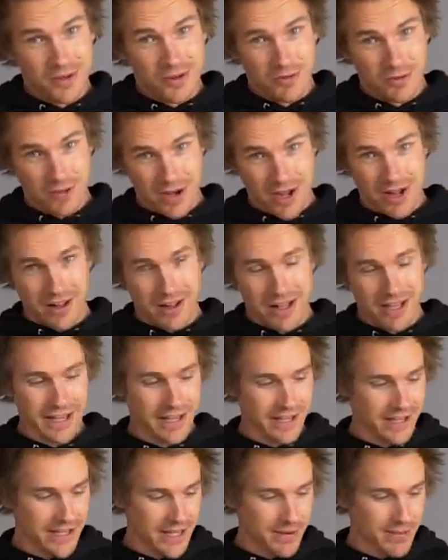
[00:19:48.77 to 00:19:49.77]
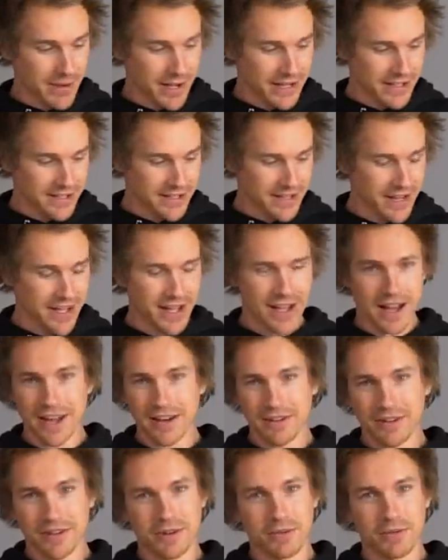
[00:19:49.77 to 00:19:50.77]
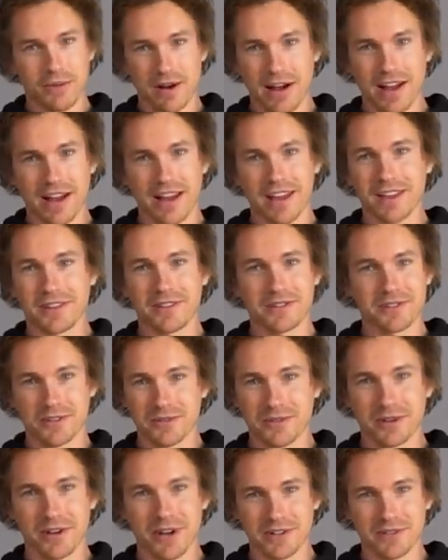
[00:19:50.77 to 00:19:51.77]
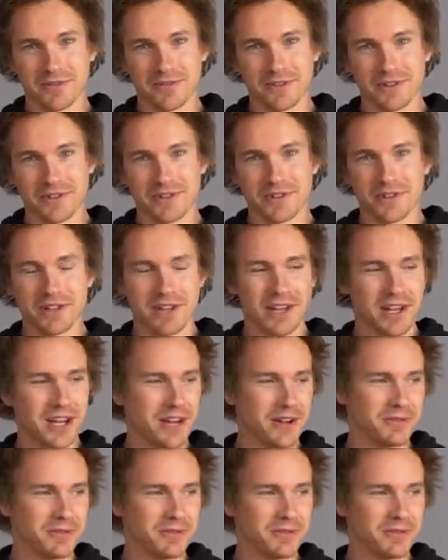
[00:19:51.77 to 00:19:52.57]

Well, e-bikes, I don't know why they're so controversial.